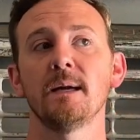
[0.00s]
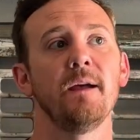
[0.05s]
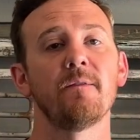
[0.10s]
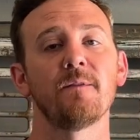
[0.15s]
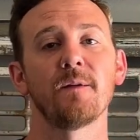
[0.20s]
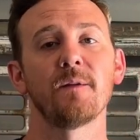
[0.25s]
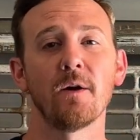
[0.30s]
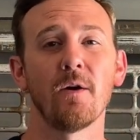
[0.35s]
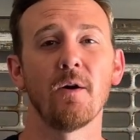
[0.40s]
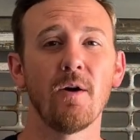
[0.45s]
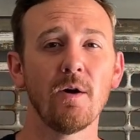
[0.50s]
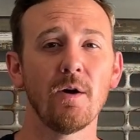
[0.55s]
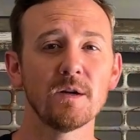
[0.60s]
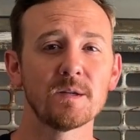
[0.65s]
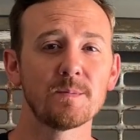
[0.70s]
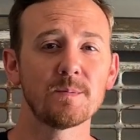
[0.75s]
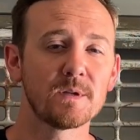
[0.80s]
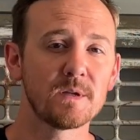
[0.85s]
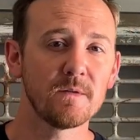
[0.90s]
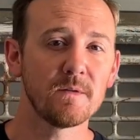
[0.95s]
If there are
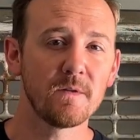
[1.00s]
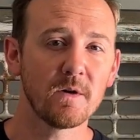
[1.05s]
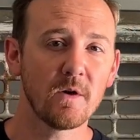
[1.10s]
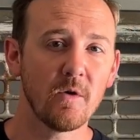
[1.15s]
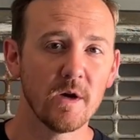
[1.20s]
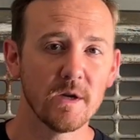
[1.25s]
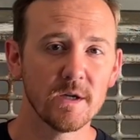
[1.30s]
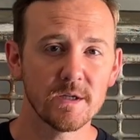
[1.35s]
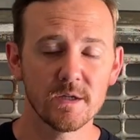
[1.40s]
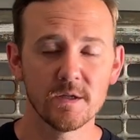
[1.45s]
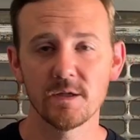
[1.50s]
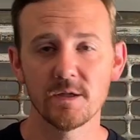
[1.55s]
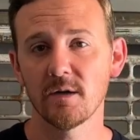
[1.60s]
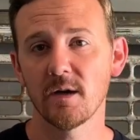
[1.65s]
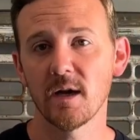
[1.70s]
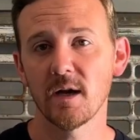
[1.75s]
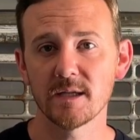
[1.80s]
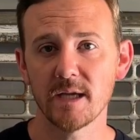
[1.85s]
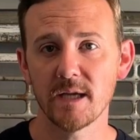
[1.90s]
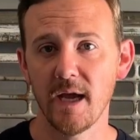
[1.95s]
specific questions you
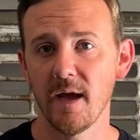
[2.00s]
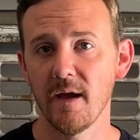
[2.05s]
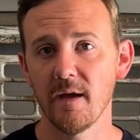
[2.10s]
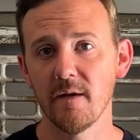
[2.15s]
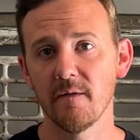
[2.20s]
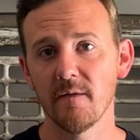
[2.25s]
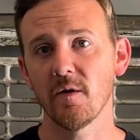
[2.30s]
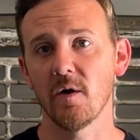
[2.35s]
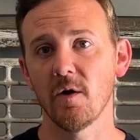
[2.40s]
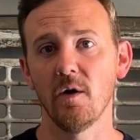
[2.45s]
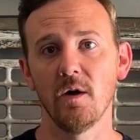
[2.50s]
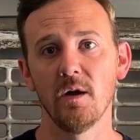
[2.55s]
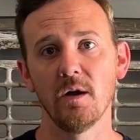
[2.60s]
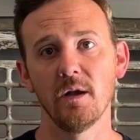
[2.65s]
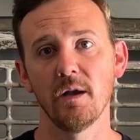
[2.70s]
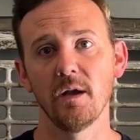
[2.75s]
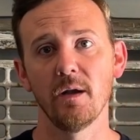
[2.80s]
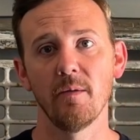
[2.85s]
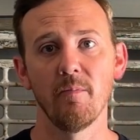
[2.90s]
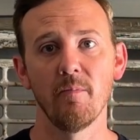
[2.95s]
guys have
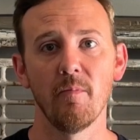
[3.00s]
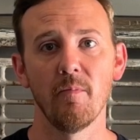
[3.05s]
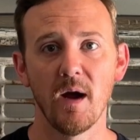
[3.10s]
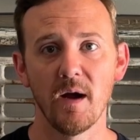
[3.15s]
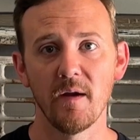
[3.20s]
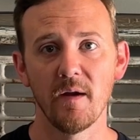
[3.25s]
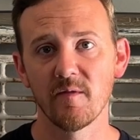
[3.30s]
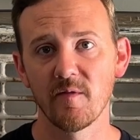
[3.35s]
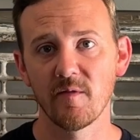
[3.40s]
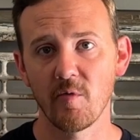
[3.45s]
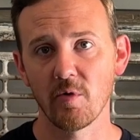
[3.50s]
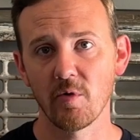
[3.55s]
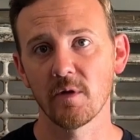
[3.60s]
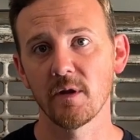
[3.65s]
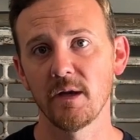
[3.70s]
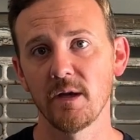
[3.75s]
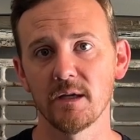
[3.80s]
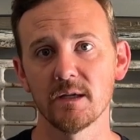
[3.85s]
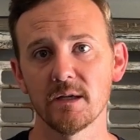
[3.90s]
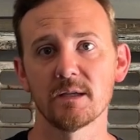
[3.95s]
on my
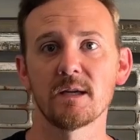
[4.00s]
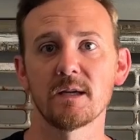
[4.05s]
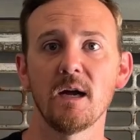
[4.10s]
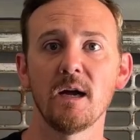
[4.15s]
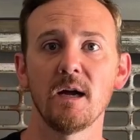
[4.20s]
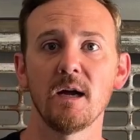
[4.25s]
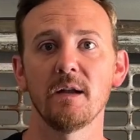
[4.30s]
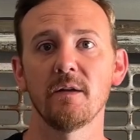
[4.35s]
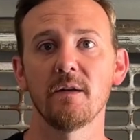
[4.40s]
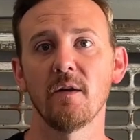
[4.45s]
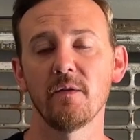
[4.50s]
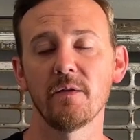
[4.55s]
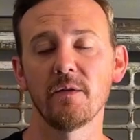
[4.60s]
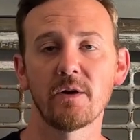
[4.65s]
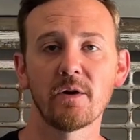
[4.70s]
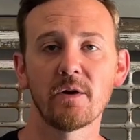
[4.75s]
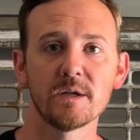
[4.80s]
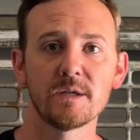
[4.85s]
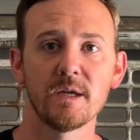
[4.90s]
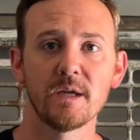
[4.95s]
4-link design on the
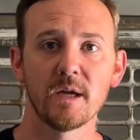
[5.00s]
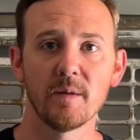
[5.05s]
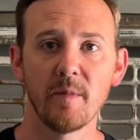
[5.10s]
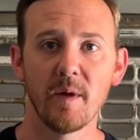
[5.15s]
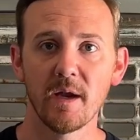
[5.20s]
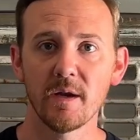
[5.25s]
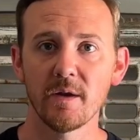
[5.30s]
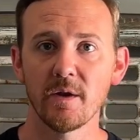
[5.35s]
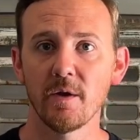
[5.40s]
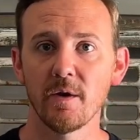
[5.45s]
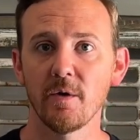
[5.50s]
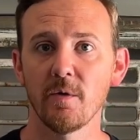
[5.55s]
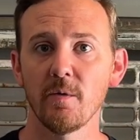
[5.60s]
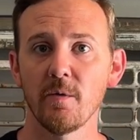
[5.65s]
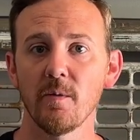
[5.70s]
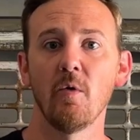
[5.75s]
Crusty Commando,